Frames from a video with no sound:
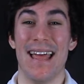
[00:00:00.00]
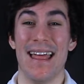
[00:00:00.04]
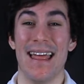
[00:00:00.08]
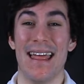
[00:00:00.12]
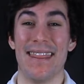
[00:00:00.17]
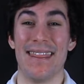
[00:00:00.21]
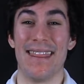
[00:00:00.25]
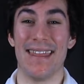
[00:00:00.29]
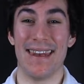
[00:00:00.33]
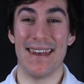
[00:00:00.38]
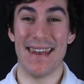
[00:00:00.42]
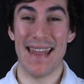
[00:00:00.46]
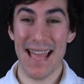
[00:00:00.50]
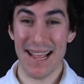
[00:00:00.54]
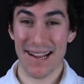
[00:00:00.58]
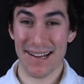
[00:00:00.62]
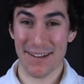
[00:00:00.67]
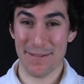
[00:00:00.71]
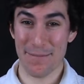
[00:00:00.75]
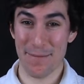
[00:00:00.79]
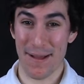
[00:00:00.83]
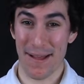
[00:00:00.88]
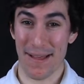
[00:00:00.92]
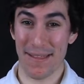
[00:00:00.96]
The
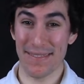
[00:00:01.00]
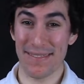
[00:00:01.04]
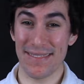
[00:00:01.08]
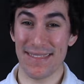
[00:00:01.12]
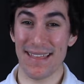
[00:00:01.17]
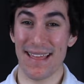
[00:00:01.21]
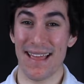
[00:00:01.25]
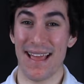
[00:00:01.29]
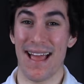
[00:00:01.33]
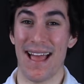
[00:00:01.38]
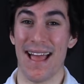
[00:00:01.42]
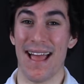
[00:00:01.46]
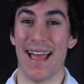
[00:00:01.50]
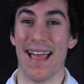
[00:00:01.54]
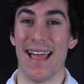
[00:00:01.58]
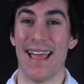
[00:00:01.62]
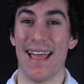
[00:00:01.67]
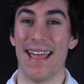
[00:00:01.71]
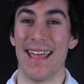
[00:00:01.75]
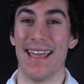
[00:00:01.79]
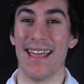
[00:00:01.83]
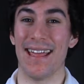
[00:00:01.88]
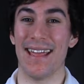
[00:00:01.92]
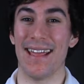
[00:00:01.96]
next month,
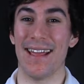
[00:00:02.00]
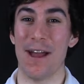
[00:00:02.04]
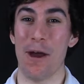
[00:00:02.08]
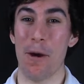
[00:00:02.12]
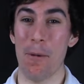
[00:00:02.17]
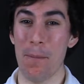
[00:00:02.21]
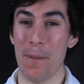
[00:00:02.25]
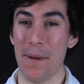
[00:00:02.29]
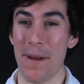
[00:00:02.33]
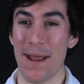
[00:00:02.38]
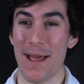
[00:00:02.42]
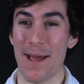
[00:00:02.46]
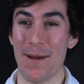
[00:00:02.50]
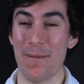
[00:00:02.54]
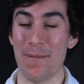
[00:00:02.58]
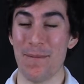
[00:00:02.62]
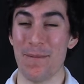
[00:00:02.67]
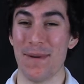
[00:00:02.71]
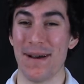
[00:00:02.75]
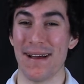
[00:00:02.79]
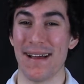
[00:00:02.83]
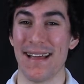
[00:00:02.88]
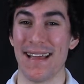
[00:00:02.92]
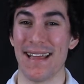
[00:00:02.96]
I open up
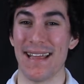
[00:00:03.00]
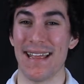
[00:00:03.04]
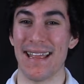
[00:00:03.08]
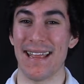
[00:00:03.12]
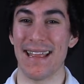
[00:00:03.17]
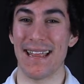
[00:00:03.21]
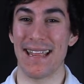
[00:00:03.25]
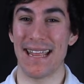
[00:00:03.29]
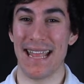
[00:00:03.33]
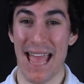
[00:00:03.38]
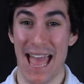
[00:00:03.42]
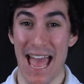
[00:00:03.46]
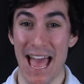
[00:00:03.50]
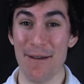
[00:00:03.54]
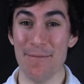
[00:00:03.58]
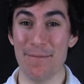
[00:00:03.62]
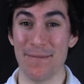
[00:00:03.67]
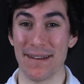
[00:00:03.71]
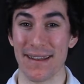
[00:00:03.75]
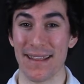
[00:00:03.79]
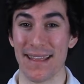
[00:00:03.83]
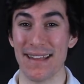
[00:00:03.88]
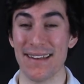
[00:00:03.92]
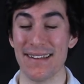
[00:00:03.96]
my
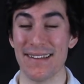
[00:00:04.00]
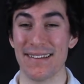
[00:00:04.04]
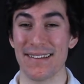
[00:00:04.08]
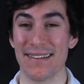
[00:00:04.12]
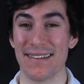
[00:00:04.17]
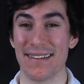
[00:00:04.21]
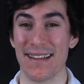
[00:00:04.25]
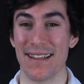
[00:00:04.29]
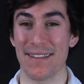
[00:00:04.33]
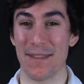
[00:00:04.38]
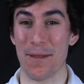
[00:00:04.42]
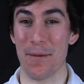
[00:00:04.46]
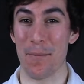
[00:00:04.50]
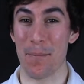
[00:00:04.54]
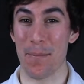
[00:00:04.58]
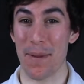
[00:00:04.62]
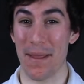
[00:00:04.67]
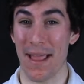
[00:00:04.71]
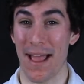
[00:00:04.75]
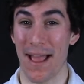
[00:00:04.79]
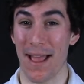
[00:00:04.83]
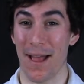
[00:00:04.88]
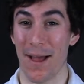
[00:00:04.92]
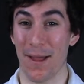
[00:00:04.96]
cabinets
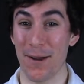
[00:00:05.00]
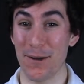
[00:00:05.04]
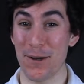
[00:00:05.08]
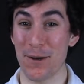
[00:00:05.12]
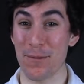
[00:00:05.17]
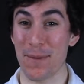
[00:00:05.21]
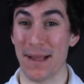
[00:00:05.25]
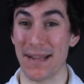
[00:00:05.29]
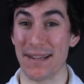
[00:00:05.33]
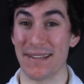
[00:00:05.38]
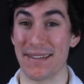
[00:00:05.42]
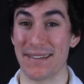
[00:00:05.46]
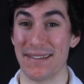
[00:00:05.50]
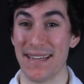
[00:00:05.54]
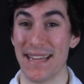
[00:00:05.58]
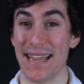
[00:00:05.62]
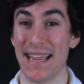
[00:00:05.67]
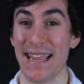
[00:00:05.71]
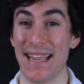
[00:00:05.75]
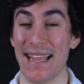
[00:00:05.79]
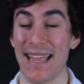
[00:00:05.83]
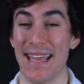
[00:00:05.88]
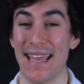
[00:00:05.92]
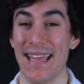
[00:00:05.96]
under my
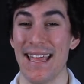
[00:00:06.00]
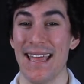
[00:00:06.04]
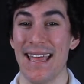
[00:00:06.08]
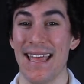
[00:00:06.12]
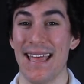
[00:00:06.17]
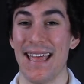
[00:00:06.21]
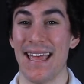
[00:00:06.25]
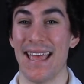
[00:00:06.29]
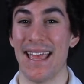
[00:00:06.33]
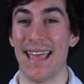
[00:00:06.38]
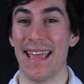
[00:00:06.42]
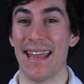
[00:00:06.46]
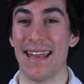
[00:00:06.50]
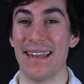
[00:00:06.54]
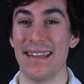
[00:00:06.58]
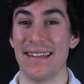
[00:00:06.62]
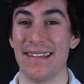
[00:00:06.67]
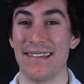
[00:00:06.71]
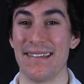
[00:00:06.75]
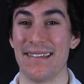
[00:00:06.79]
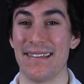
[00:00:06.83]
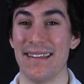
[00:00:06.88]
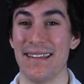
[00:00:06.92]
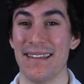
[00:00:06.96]
sink and
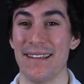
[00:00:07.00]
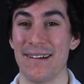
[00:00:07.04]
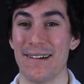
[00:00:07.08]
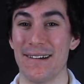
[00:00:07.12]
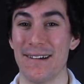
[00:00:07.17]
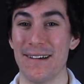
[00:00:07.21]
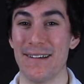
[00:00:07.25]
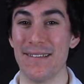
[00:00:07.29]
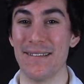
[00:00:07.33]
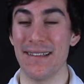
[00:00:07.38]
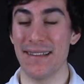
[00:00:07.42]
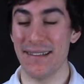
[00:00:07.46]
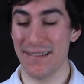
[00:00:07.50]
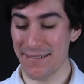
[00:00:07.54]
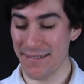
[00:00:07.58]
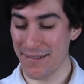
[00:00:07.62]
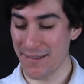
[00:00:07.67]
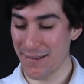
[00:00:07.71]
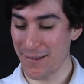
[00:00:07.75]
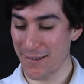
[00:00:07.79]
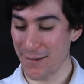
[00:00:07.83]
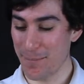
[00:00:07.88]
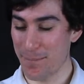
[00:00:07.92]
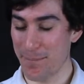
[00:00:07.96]
see all these
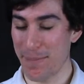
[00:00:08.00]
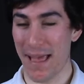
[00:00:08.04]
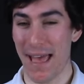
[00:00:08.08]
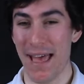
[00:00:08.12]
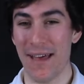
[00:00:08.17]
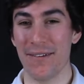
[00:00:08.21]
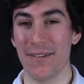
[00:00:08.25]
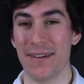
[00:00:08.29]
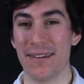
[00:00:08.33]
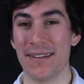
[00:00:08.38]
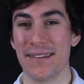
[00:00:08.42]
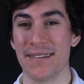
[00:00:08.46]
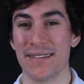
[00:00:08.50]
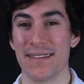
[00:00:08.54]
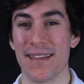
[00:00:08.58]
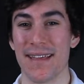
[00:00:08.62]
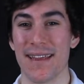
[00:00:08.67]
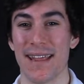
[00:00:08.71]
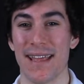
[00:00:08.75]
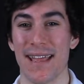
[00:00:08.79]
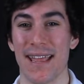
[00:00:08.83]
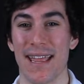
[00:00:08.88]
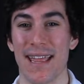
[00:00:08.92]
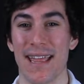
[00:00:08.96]
little pellets that
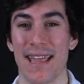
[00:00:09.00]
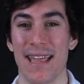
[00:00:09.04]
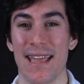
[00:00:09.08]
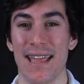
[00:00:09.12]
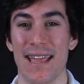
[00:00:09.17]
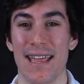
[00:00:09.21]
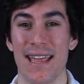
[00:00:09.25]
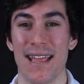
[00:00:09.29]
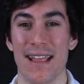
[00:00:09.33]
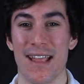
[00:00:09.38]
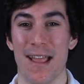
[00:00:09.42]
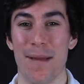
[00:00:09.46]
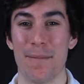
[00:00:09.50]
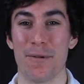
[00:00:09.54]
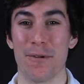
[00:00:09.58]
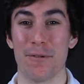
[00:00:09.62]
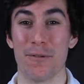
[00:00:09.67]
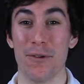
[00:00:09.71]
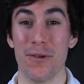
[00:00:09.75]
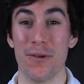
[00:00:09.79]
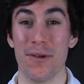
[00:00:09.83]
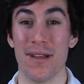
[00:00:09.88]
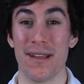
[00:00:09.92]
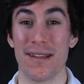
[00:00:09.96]
I come to
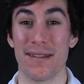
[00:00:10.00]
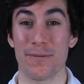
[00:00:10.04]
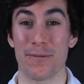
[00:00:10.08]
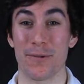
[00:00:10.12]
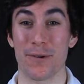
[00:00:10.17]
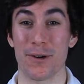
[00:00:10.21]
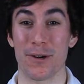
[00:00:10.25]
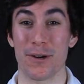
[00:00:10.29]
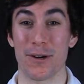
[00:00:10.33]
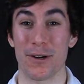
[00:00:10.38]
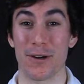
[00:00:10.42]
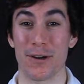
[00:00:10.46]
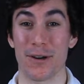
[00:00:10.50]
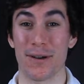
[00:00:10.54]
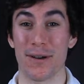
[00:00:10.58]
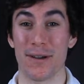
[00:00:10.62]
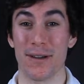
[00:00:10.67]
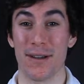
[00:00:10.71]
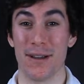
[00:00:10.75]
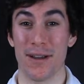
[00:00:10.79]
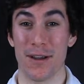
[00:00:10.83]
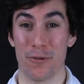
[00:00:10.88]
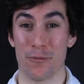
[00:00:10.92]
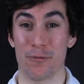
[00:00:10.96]
realize were
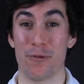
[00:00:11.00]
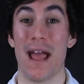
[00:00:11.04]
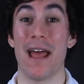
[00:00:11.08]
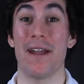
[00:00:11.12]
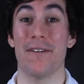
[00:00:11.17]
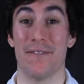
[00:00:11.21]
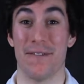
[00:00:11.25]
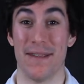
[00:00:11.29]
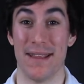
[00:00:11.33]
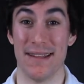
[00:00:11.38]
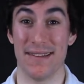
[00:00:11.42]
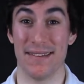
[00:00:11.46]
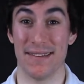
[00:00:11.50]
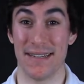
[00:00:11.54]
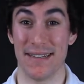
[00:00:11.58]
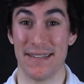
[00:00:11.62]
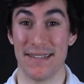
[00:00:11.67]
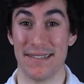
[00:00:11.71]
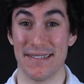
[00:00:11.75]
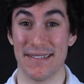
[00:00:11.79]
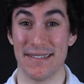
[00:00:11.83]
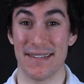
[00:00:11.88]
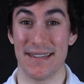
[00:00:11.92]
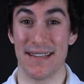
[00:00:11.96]
rat
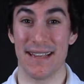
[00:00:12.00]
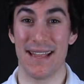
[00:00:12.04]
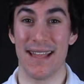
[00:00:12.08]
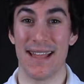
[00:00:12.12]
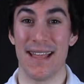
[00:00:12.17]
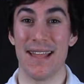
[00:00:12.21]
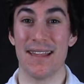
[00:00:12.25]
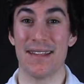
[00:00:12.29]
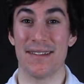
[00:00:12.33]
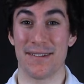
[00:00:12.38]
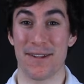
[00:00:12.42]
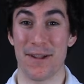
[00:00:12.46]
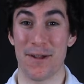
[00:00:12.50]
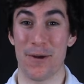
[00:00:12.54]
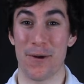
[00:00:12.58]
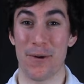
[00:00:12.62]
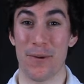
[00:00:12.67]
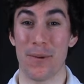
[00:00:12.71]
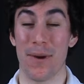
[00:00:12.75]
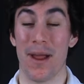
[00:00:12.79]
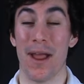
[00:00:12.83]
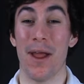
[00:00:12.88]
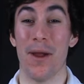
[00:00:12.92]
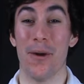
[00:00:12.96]
feces.
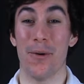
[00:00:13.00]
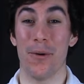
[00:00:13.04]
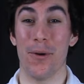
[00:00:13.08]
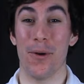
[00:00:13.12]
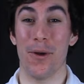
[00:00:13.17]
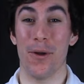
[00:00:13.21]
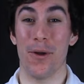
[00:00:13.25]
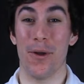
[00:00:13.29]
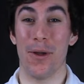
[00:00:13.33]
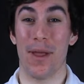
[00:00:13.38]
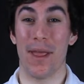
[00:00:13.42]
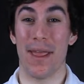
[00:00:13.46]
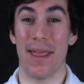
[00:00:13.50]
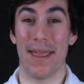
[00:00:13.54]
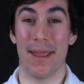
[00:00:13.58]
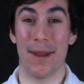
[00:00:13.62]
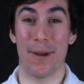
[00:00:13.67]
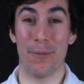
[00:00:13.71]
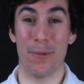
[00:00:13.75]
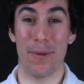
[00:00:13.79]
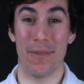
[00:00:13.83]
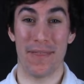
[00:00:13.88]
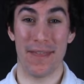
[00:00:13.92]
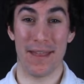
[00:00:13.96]
So
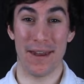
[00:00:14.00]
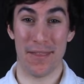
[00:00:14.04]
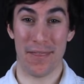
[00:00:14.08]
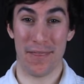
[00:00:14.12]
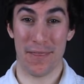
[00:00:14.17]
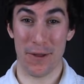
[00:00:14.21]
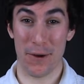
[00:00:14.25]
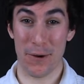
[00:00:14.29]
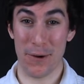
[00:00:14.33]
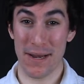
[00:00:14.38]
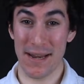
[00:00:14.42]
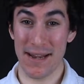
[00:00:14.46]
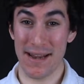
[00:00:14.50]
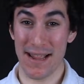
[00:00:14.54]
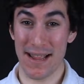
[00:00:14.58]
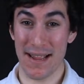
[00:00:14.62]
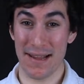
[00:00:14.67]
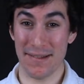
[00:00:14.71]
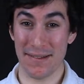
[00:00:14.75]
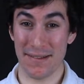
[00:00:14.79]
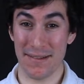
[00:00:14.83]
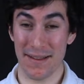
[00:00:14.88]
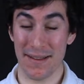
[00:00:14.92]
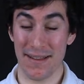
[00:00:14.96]
within 30
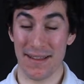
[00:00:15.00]
days,